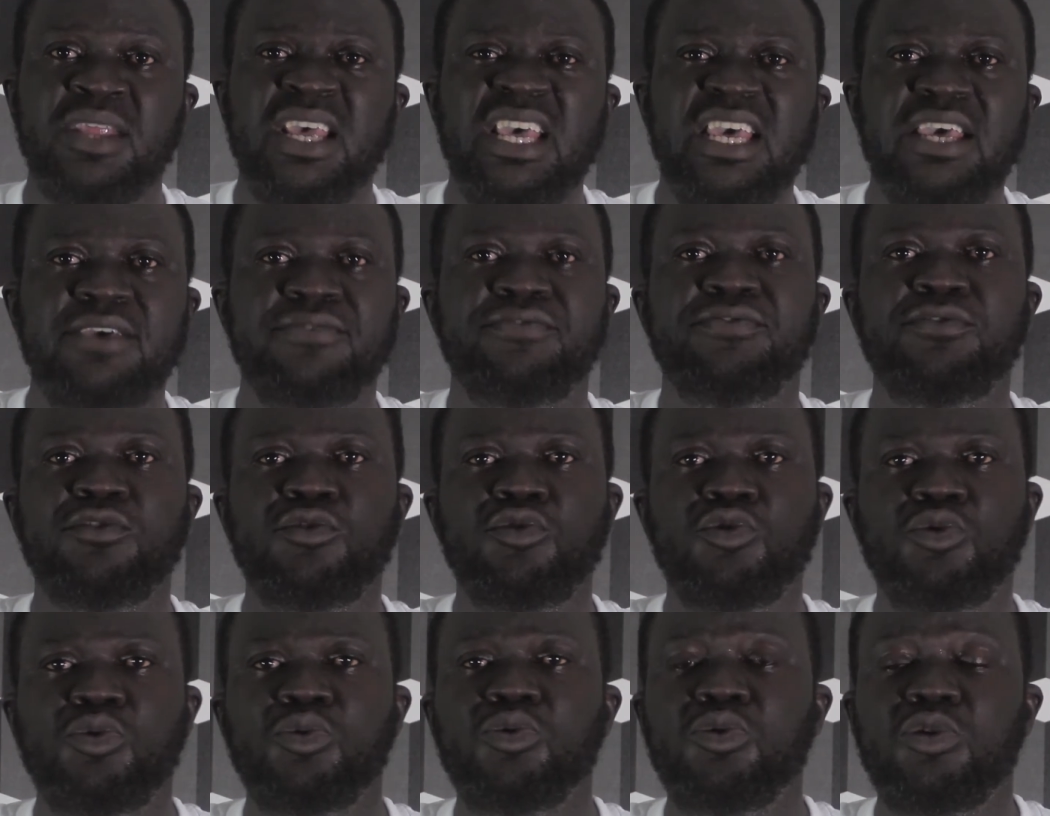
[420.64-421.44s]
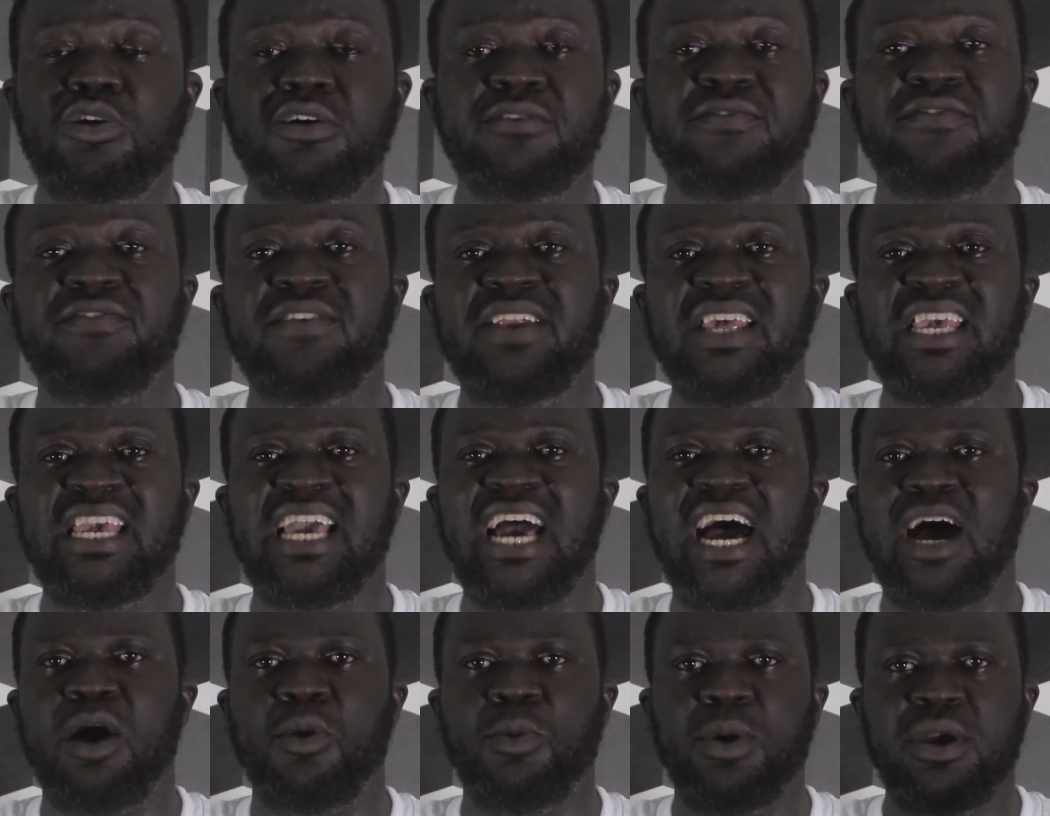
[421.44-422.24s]
If you do not flee
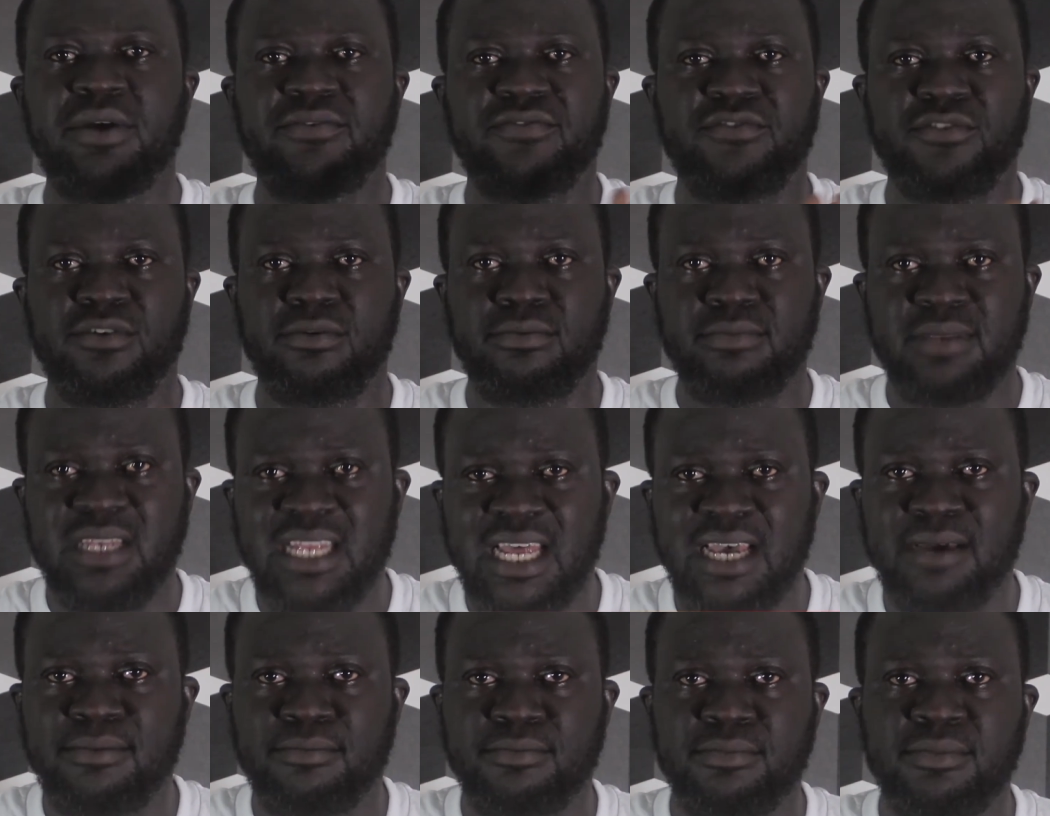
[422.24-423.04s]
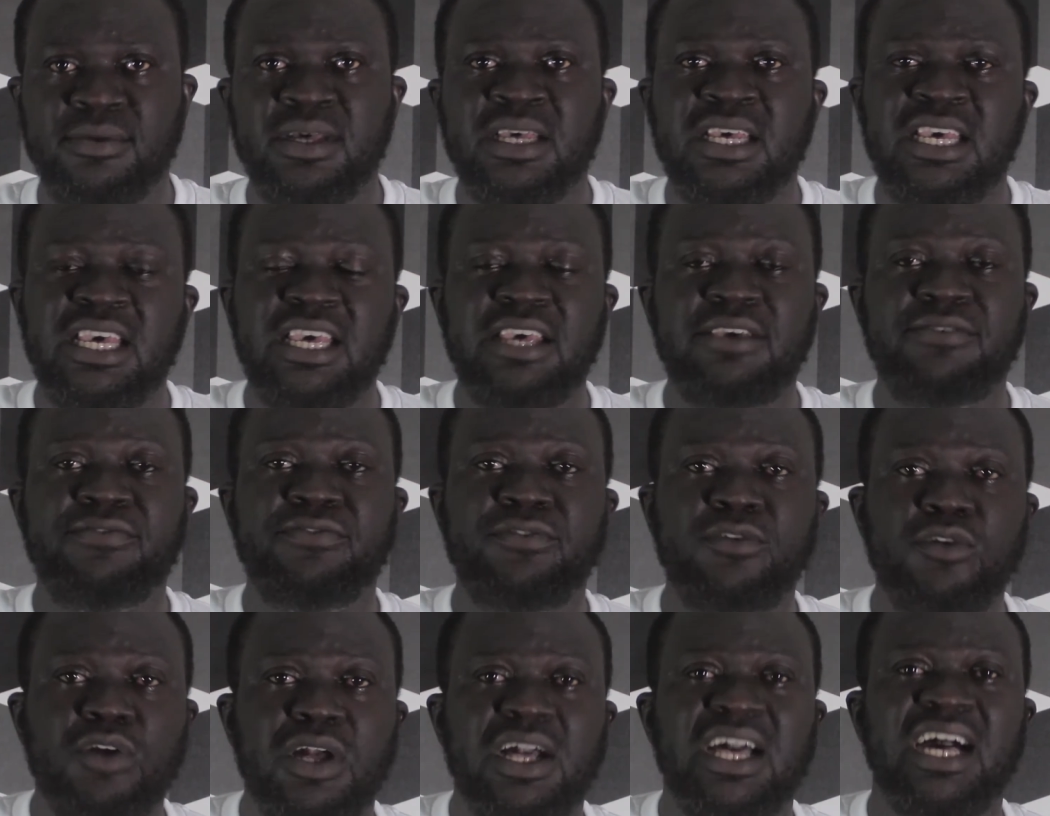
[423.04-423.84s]
away from them, if
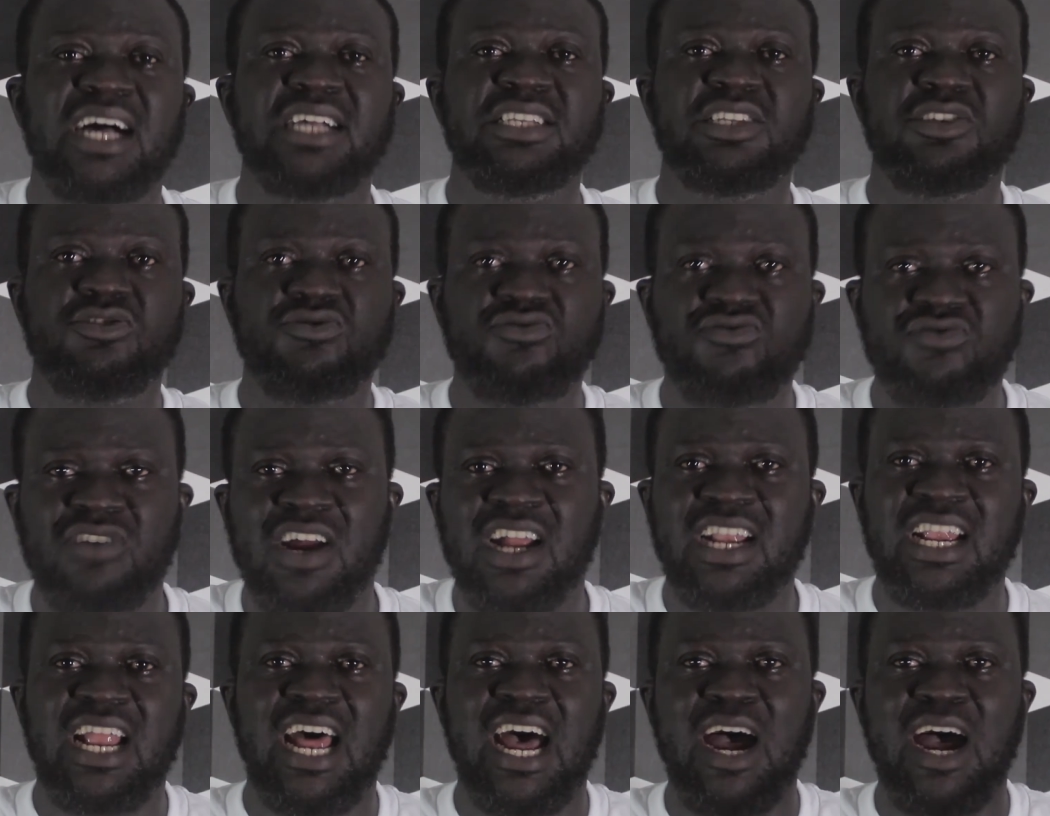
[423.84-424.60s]
you can't run